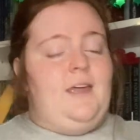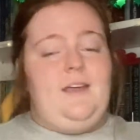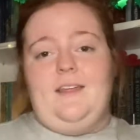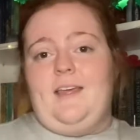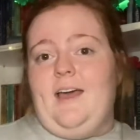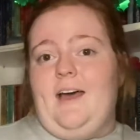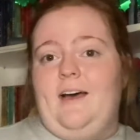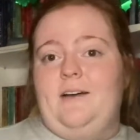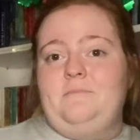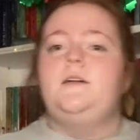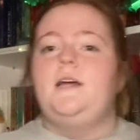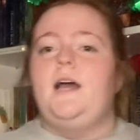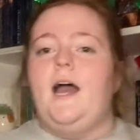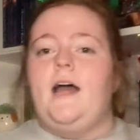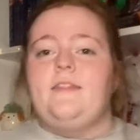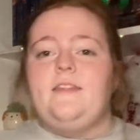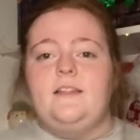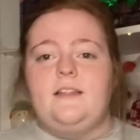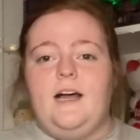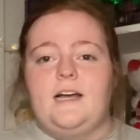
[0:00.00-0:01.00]
yeah.
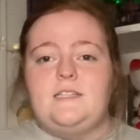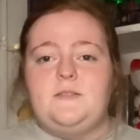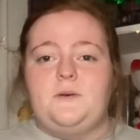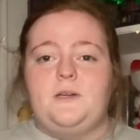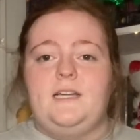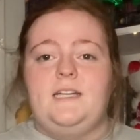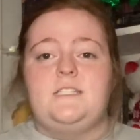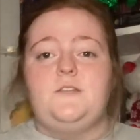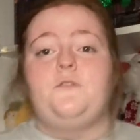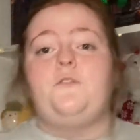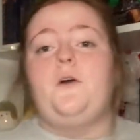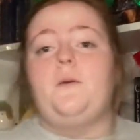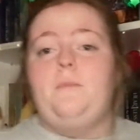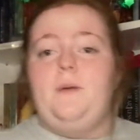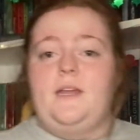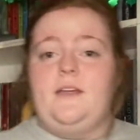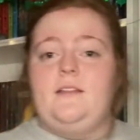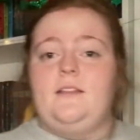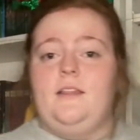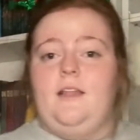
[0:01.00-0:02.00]
And the last one is
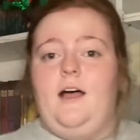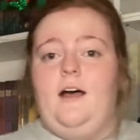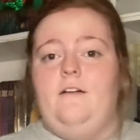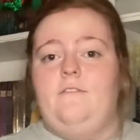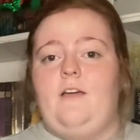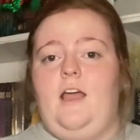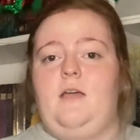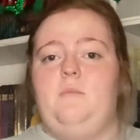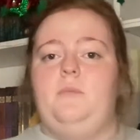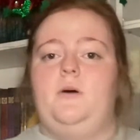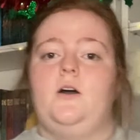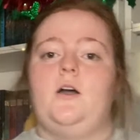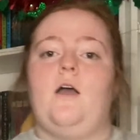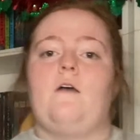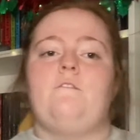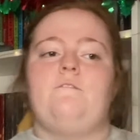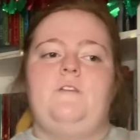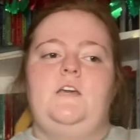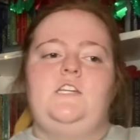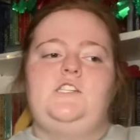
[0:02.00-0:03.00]
Forbidden Love, a book
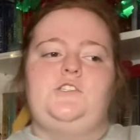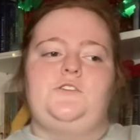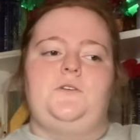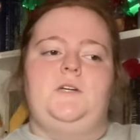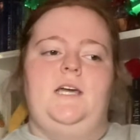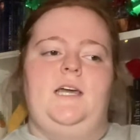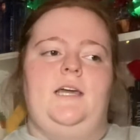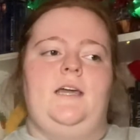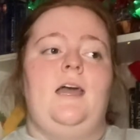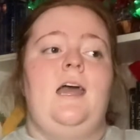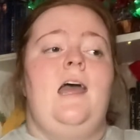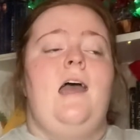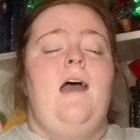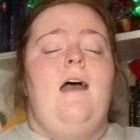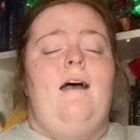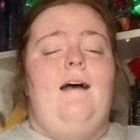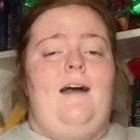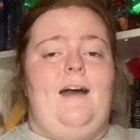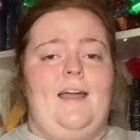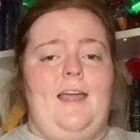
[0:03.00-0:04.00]
featuring
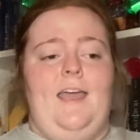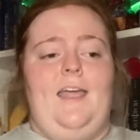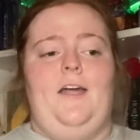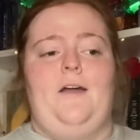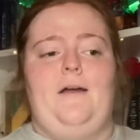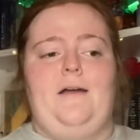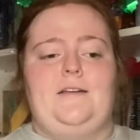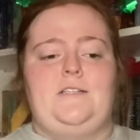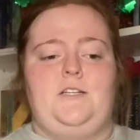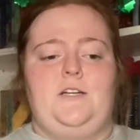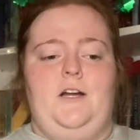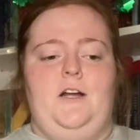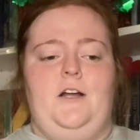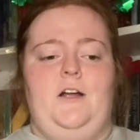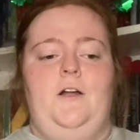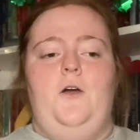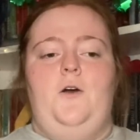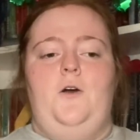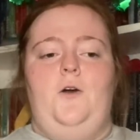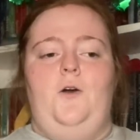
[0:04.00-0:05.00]
a
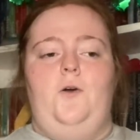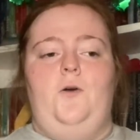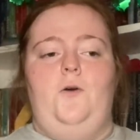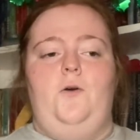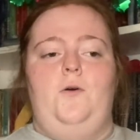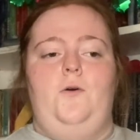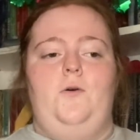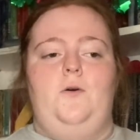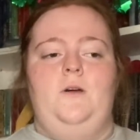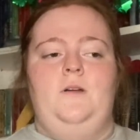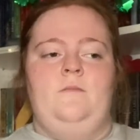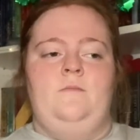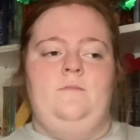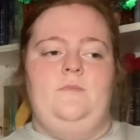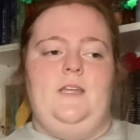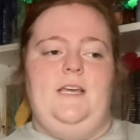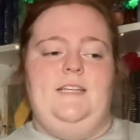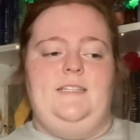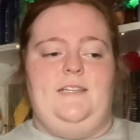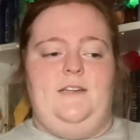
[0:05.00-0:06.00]
character who
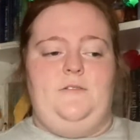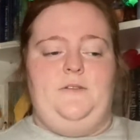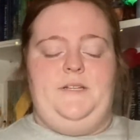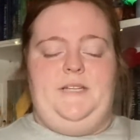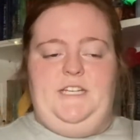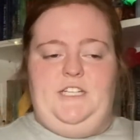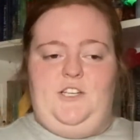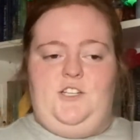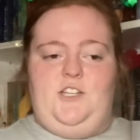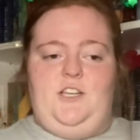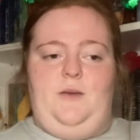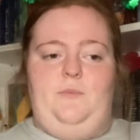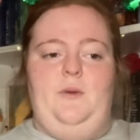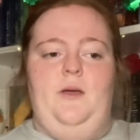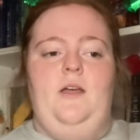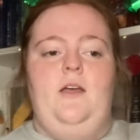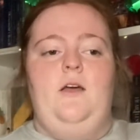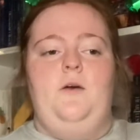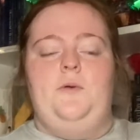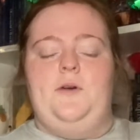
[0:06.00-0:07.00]
is in a relationship
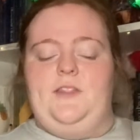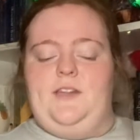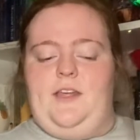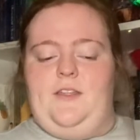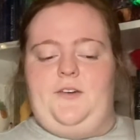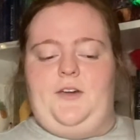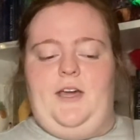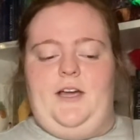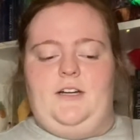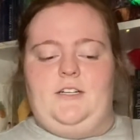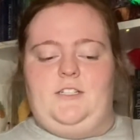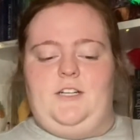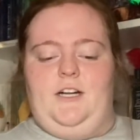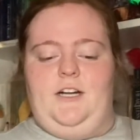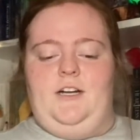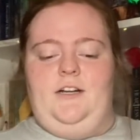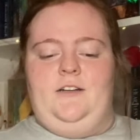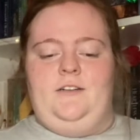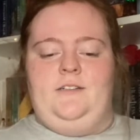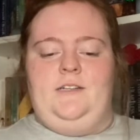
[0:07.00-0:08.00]
with another
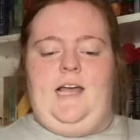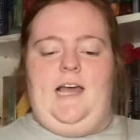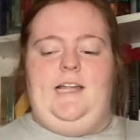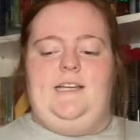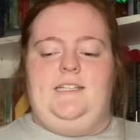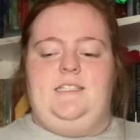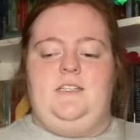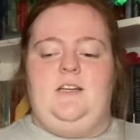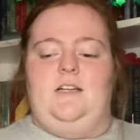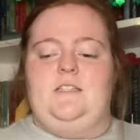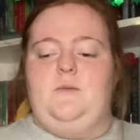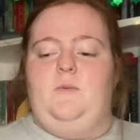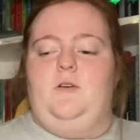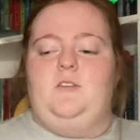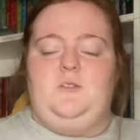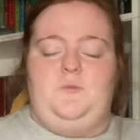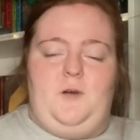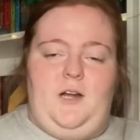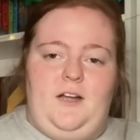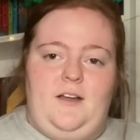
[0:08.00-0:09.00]
character and it's not supposed
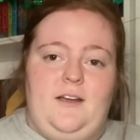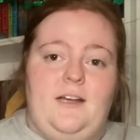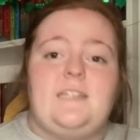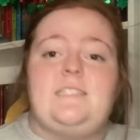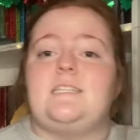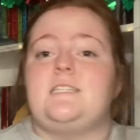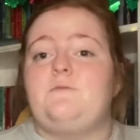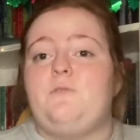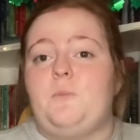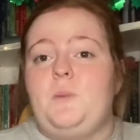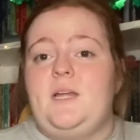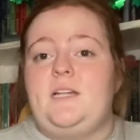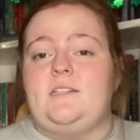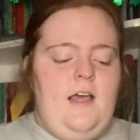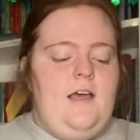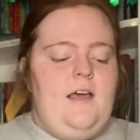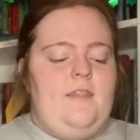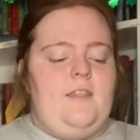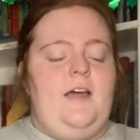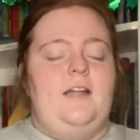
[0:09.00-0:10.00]
to work because it's forbidden.
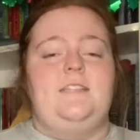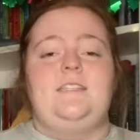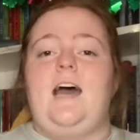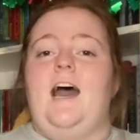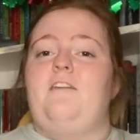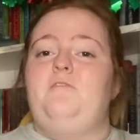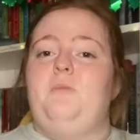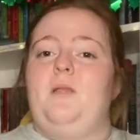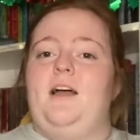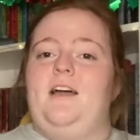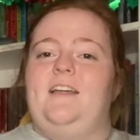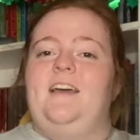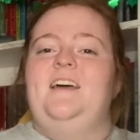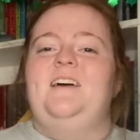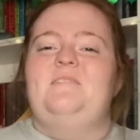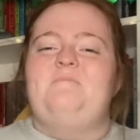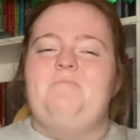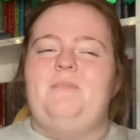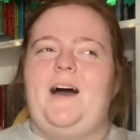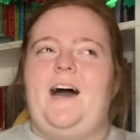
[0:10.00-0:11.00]
And that is Half-Blood
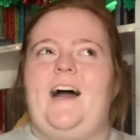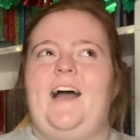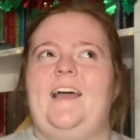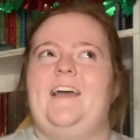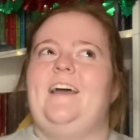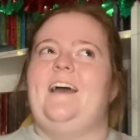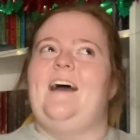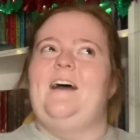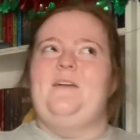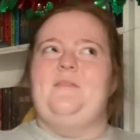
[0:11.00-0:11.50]
by,